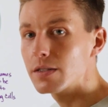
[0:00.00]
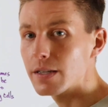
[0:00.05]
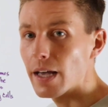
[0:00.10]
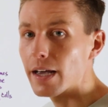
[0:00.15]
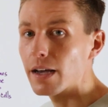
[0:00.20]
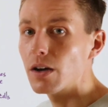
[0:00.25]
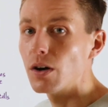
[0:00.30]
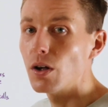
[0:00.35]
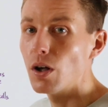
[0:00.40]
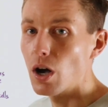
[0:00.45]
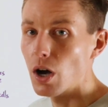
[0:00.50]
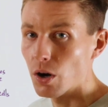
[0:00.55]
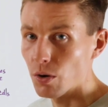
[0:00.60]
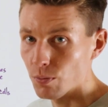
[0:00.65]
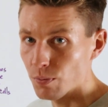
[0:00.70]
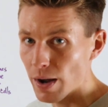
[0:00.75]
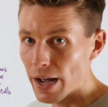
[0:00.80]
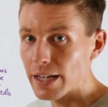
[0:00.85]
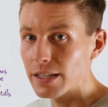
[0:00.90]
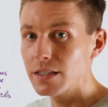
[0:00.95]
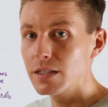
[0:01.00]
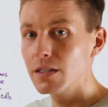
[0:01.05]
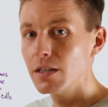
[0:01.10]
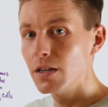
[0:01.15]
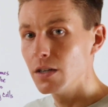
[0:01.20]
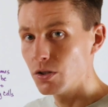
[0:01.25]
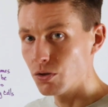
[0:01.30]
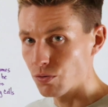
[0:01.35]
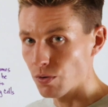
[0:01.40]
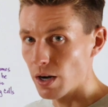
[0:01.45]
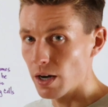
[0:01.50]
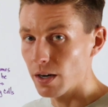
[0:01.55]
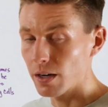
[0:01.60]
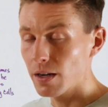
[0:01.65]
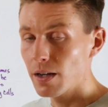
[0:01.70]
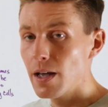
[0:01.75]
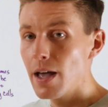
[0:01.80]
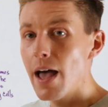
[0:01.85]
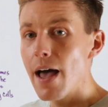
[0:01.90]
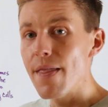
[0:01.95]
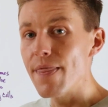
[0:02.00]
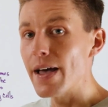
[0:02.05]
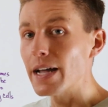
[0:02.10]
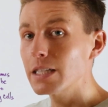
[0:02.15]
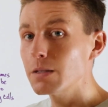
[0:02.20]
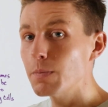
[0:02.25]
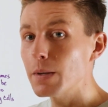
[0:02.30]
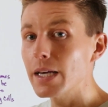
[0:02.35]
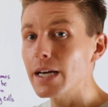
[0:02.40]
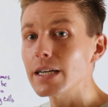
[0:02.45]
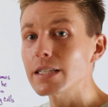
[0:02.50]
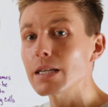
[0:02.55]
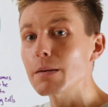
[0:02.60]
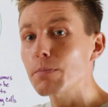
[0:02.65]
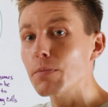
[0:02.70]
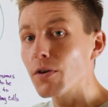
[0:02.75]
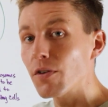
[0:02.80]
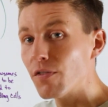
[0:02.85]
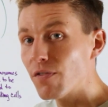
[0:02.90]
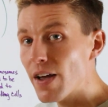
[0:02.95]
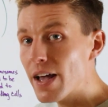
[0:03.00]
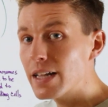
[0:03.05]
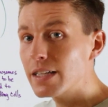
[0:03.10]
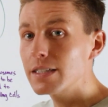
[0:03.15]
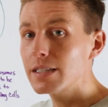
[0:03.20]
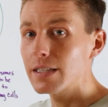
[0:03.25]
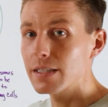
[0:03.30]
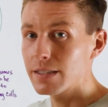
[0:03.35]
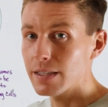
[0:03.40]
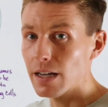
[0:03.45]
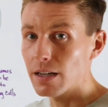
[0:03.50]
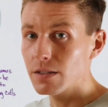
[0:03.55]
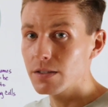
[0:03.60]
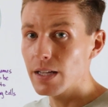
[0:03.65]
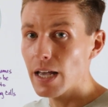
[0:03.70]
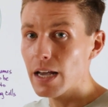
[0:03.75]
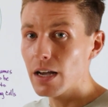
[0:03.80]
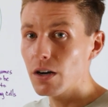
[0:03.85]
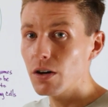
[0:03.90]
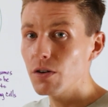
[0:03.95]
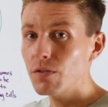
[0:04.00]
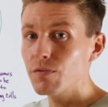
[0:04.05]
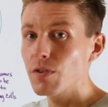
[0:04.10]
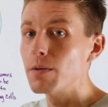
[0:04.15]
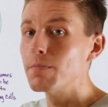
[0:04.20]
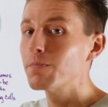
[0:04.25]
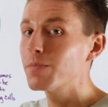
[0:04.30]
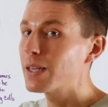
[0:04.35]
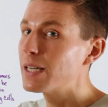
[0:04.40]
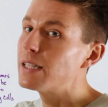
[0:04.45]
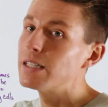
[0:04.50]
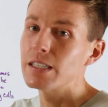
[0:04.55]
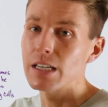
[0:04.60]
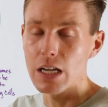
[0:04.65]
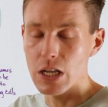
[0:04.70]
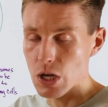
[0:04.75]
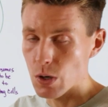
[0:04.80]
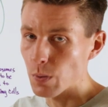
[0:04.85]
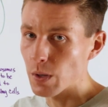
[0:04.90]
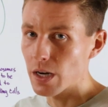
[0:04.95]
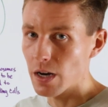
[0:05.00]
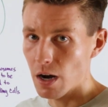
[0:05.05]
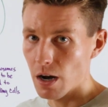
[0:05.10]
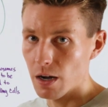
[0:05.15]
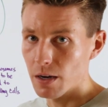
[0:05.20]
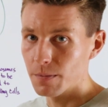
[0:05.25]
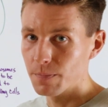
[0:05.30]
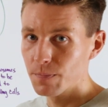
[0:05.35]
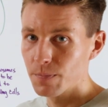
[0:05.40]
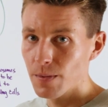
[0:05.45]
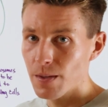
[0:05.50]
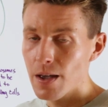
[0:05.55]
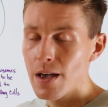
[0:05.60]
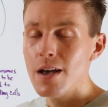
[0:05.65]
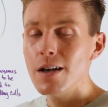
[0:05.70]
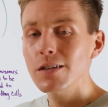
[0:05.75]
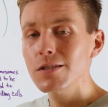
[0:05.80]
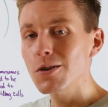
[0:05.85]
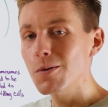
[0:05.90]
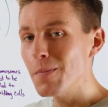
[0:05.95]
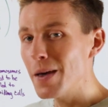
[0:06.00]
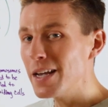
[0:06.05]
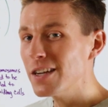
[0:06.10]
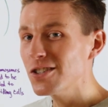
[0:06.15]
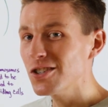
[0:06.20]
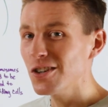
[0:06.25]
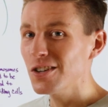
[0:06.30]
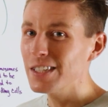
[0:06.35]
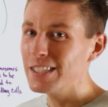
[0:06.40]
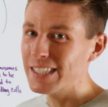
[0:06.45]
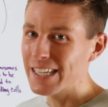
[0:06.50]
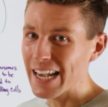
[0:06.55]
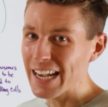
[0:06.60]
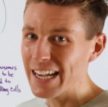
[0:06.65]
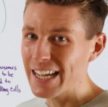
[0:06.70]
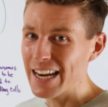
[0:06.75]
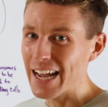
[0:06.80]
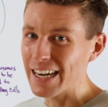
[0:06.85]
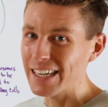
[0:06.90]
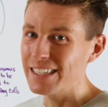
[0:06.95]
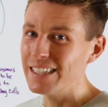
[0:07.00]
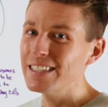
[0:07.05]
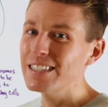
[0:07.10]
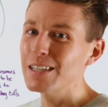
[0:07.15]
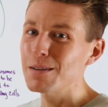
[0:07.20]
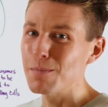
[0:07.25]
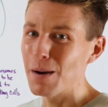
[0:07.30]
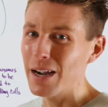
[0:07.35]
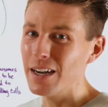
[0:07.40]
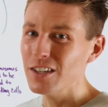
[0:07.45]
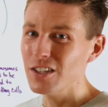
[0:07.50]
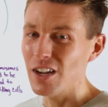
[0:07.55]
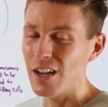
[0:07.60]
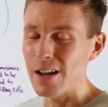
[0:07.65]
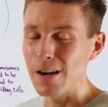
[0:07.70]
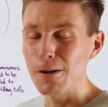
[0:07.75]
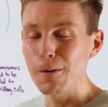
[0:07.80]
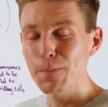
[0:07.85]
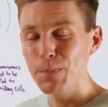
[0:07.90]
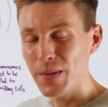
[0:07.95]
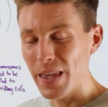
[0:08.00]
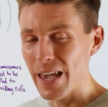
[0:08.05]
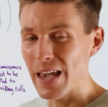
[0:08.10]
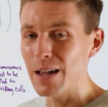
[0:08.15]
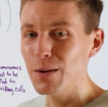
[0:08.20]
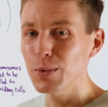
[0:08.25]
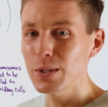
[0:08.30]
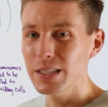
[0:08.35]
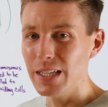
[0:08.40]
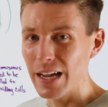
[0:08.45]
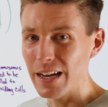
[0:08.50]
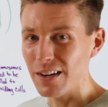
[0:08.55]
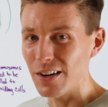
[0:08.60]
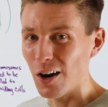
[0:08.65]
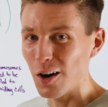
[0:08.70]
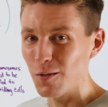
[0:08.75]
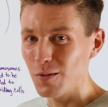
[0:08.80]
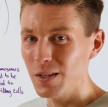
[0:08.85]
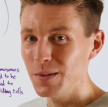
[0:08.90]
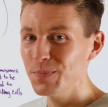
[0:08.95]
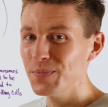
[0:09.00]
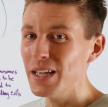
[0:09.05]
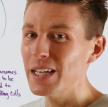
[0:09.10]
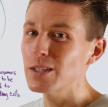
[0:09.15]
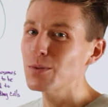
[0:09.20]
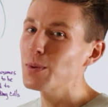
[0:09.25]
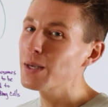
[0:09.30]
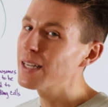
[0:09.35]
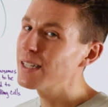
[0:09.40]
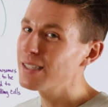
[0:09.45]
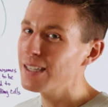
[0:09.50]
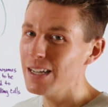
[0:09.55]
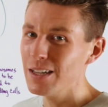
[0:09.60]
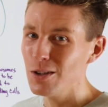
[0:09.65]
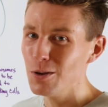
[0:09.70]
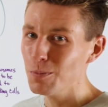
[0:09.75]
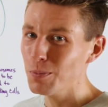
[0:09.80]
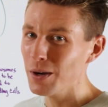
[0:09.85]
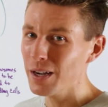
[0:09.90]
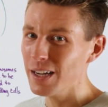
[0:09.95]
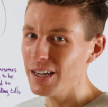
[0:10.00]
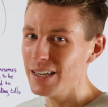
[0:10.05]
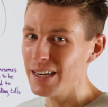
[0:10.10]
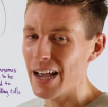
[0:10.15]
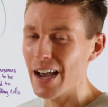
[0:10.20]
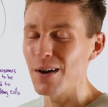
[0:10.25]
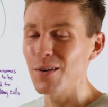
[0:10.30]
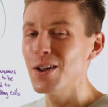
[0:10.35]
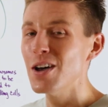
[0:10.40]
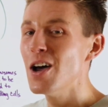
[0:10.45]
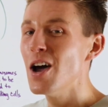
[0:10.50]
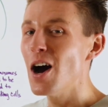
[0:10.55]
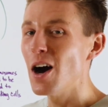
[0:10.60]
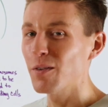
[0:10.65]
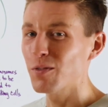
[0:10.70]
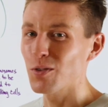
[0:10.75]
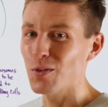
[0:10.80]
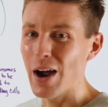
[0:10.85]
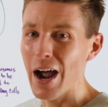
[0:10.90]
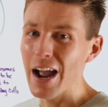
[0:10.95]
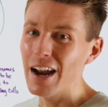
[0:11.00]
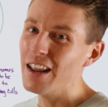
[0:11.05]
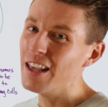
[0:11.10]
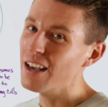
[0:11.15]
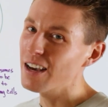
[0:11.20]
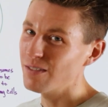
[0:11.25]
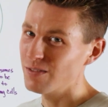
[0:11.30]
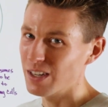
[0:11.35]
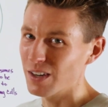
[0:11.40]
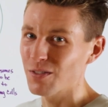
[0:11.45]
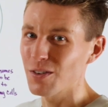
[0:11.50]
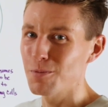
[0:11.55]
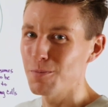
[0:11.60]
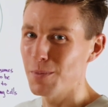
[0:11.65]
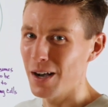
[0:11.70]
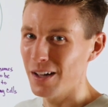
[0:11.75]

cycle arrest drug, and that's because it prevents the cell cycle from continuing on. So make sure to stay connected to my channel and with Dane Garvin as we continue breaking down a variety of different